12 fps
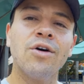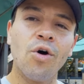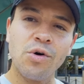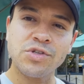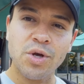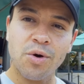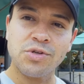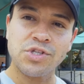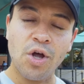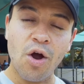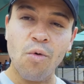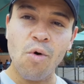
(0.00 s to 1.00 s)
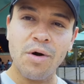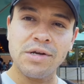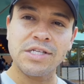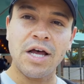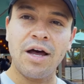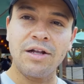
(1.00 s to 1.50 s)
Also, Star
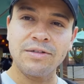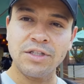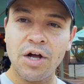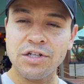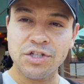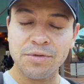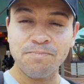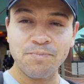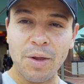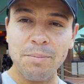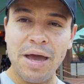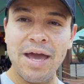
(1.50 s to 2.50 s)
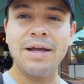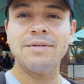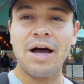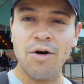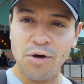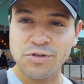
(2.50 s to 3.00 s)
Wars lunch bay.
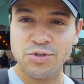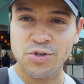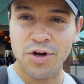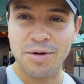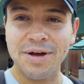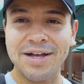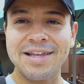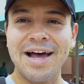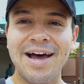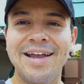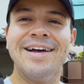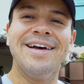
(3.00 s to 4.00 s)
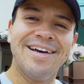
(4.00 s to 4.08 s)
I'll also talk about that